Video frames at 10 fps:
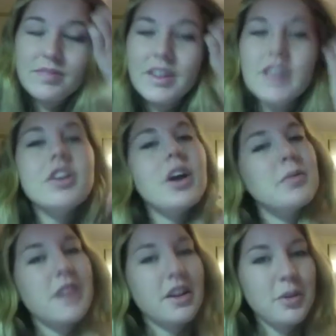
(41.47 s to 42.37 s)
It
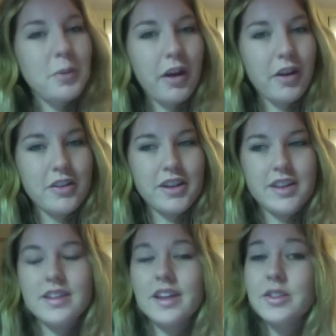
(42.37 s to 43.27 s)
comes down to your
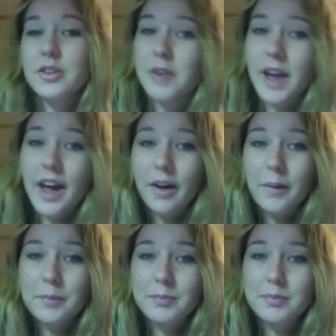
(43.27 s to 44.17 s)
priorities, and so
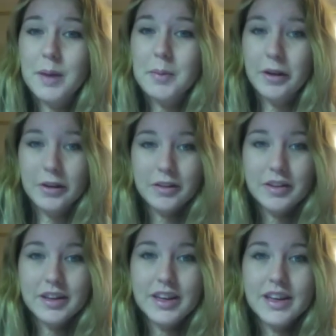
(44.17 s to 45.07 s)
now my
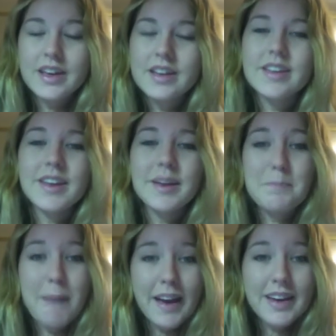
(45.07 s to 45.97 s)
priority is getting
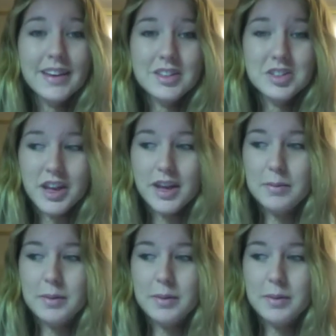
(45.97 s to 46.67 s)
back into shape.